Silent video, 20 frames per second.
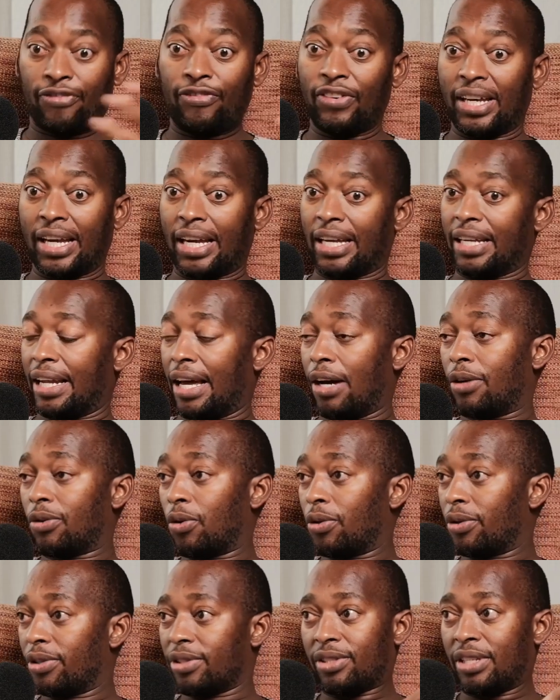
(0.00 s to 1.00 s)
figure it out
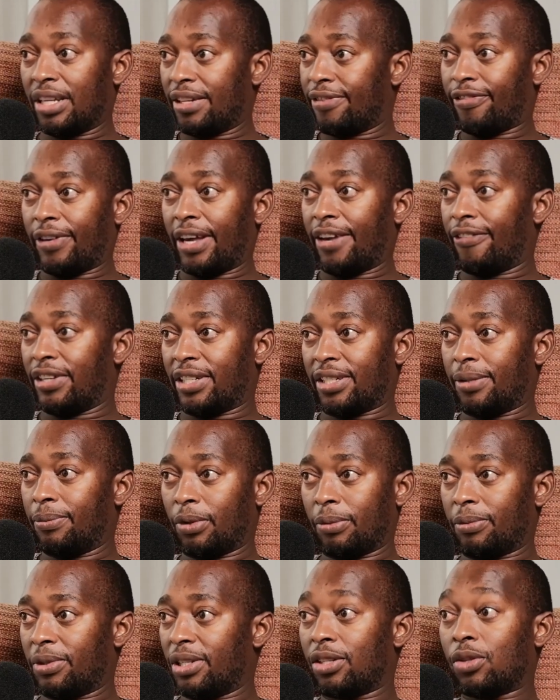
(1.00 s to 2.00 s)
or just have a
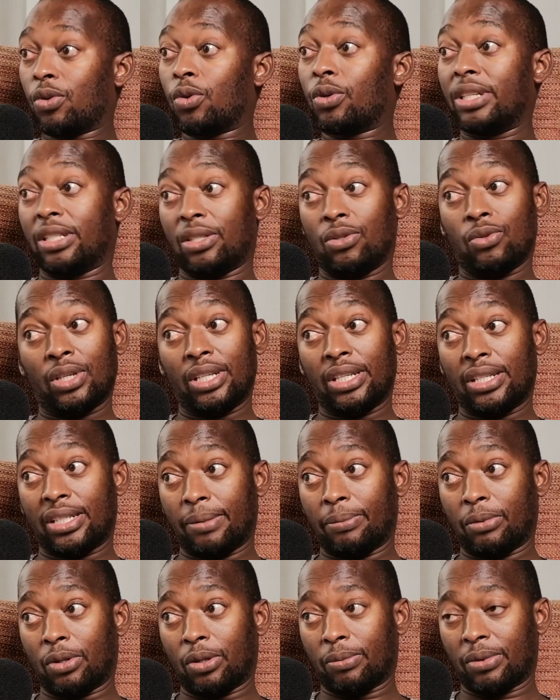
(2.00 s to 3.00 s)
symptoms. There's no usually
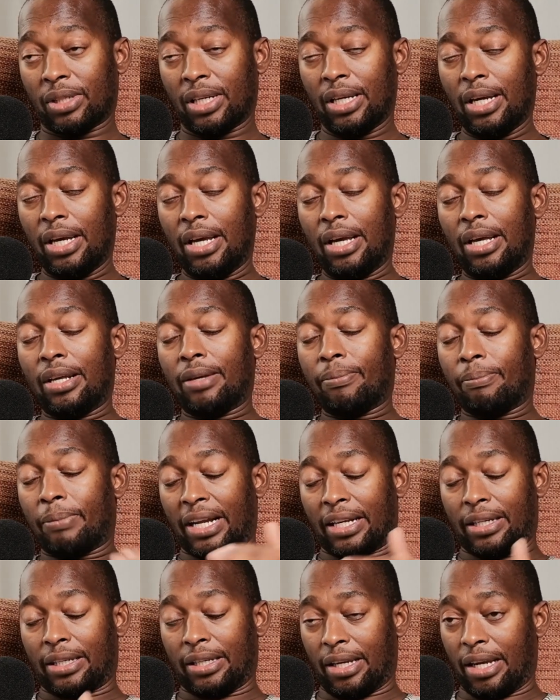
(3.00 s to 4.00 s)
symptoms.
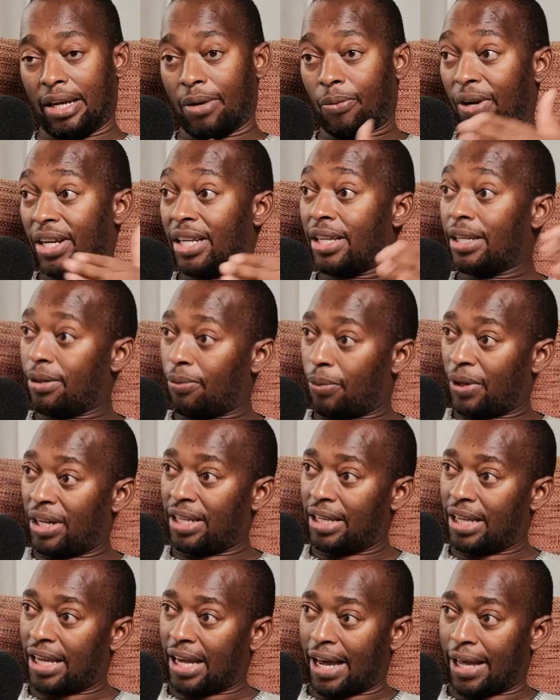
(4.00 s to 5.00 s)
But when
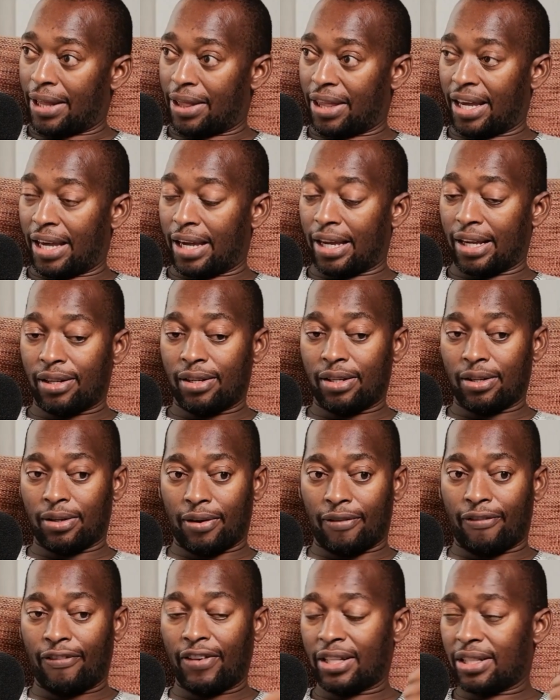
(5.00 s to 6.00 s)
they are there,
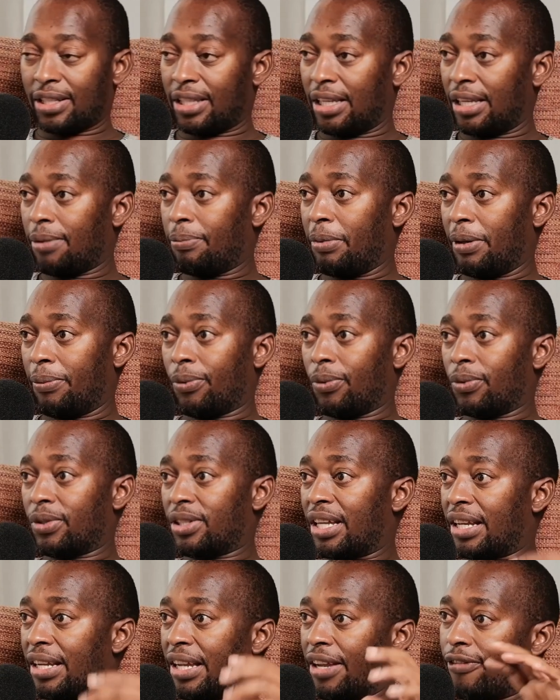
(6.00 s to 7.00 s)
the first thing people will
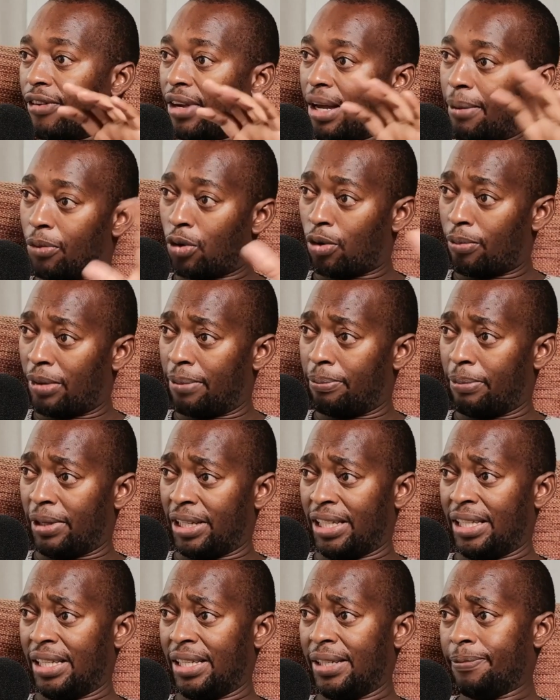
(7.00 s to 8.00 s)
start having abnormal
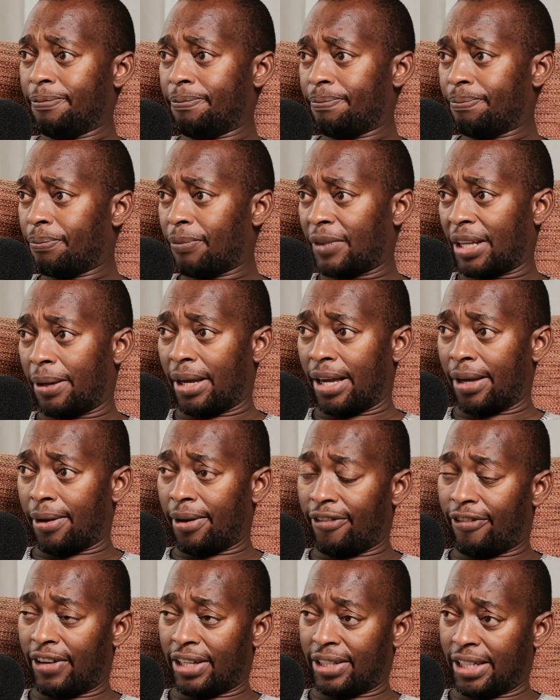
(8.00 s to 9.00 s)
bleeding,
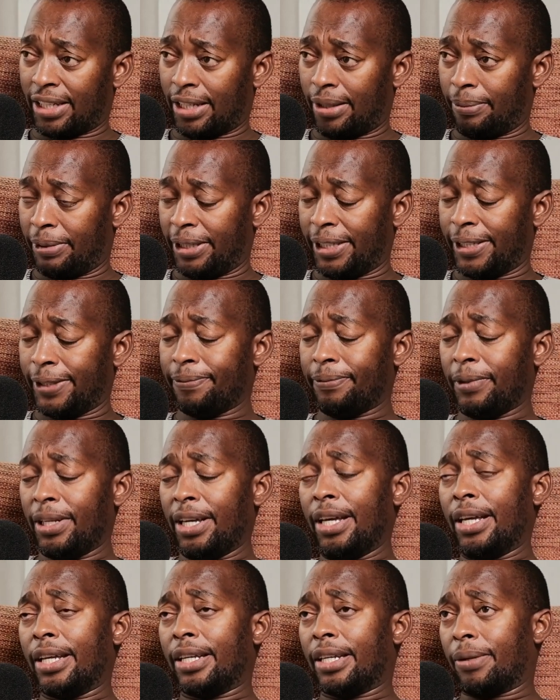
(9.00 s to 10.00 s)
vaginal bleeding.
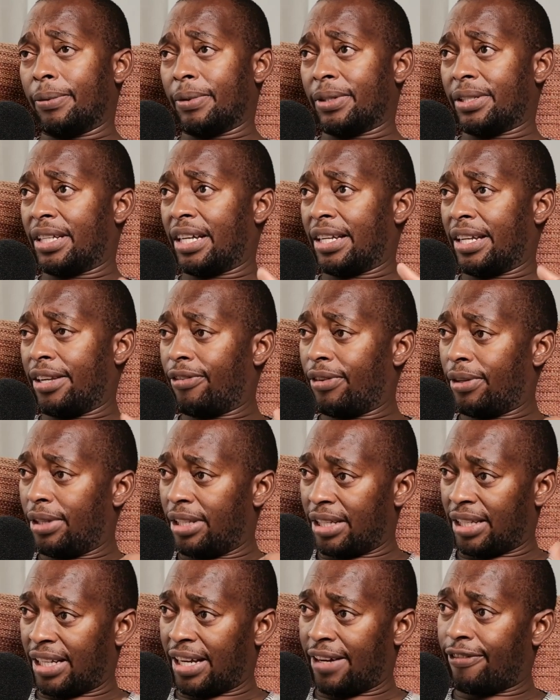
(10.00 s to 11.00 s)
They will start having
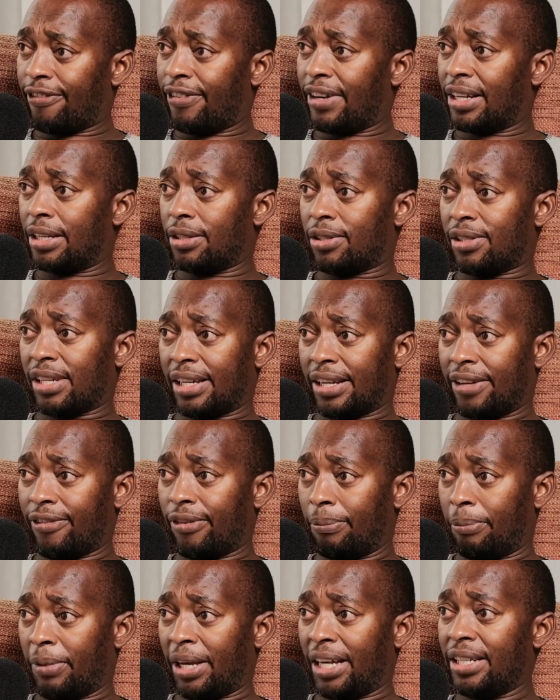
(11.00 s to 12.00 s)
discomfort. They start
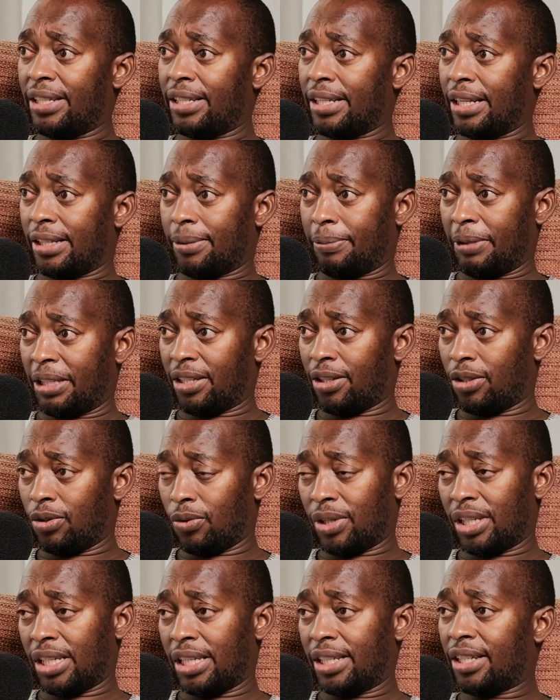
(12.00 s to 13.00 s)
having pains, especially
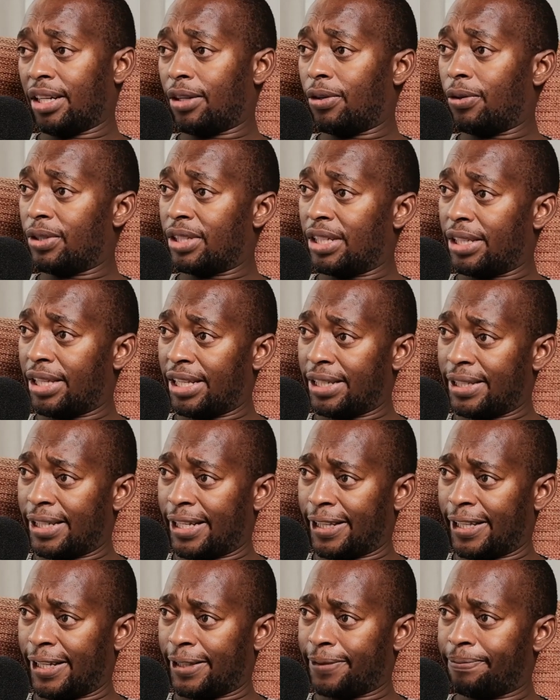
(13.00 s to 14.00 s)
during intercourse and things
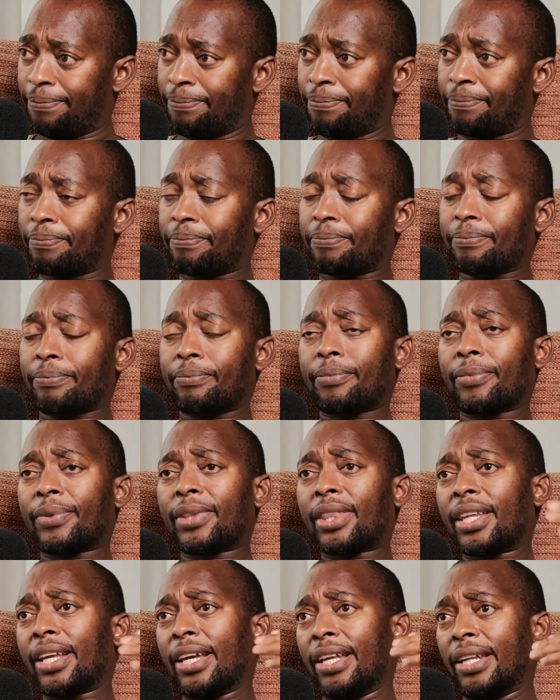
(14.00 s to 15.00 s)
like that.
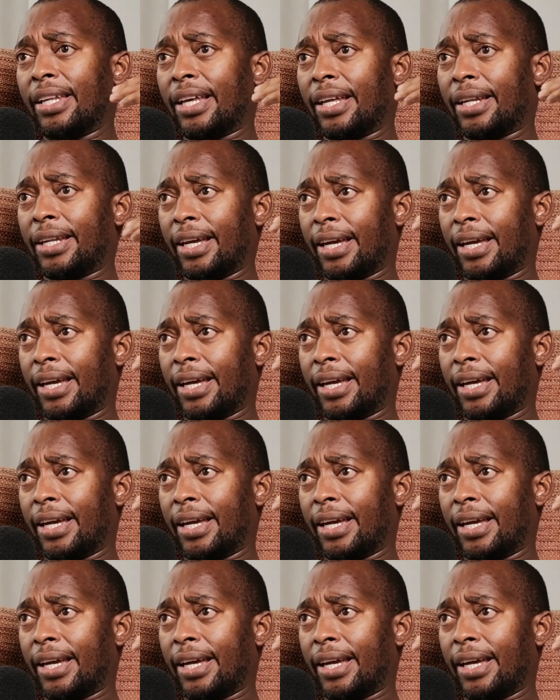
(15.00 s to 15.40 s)
And then,